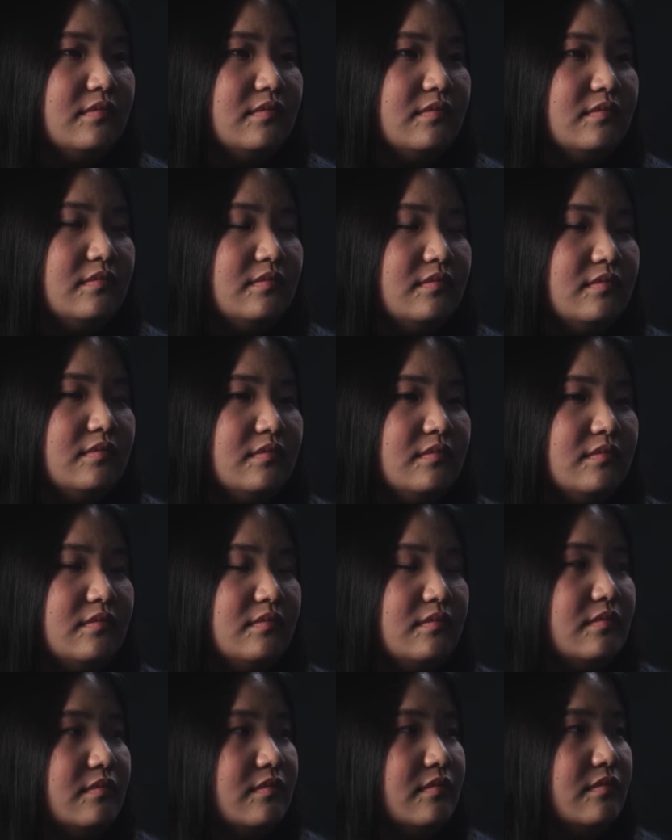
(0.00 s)

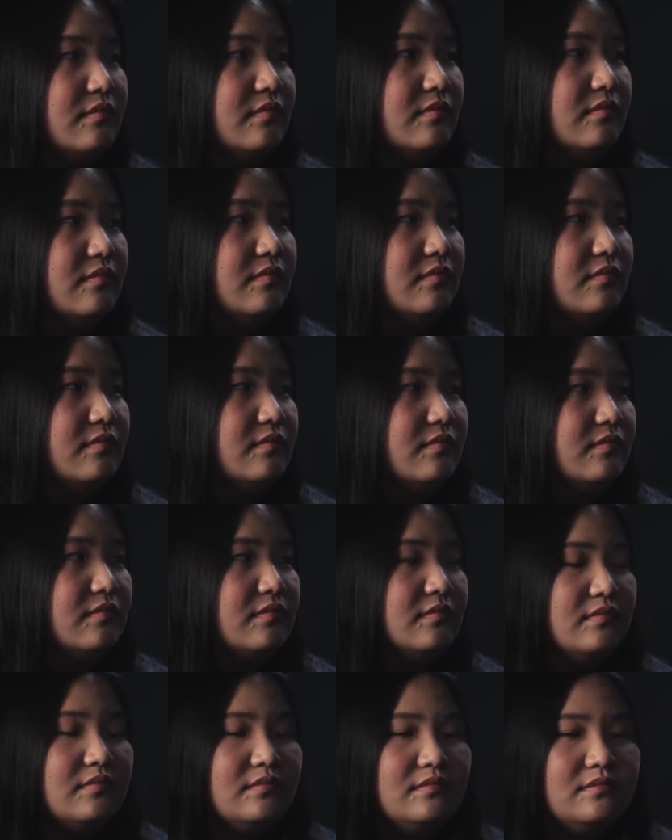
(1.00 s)

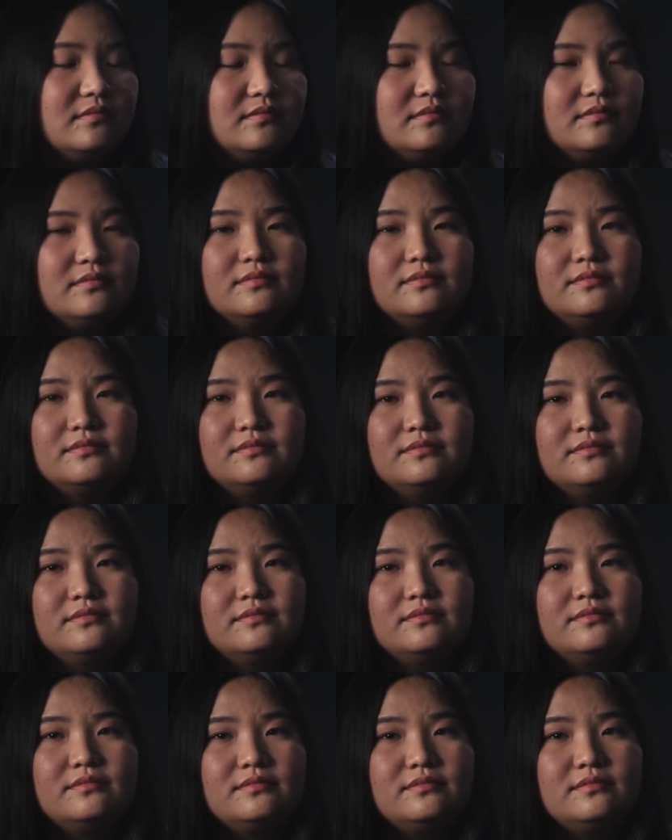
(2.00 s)

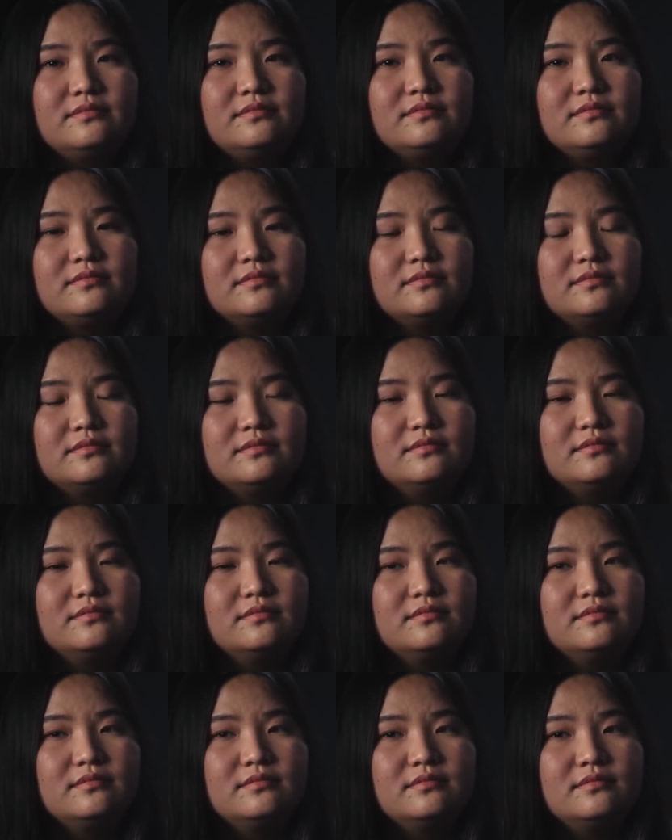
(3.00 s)

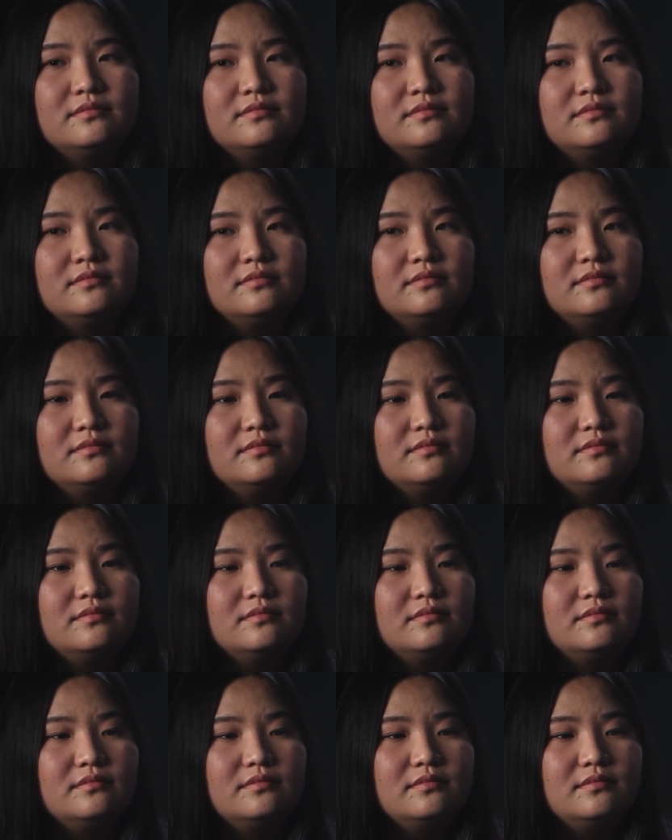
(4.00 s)

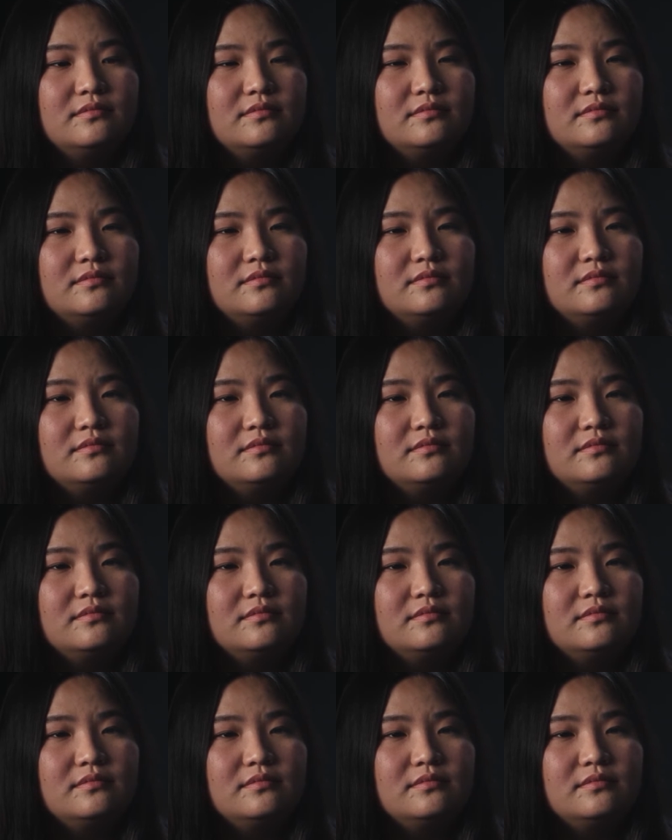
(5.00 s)
(silent)